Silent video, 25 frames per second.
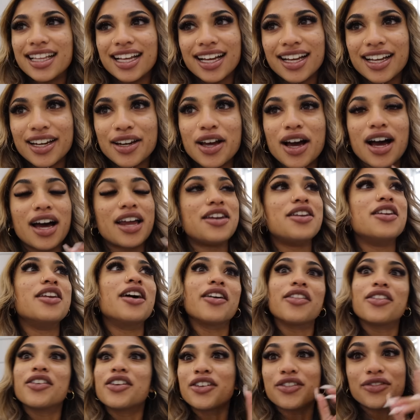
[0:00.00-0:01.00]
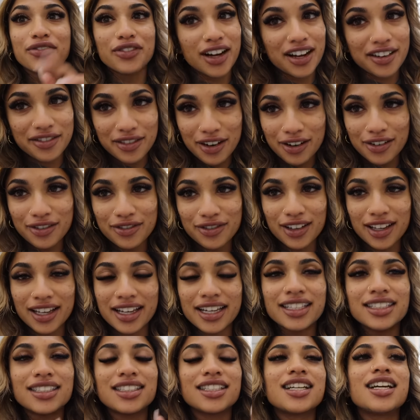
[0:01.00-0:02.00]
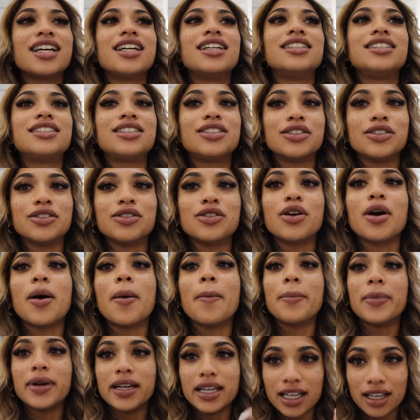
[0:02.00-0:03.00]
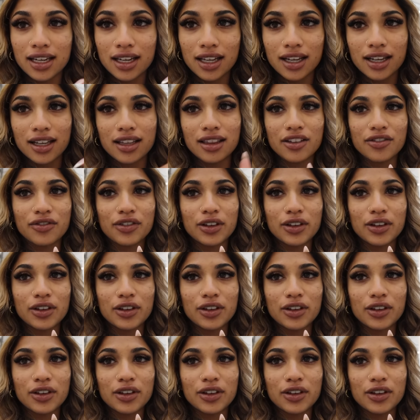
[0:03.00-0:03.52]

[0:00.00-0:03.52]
then another 5-hour flight to Manila in the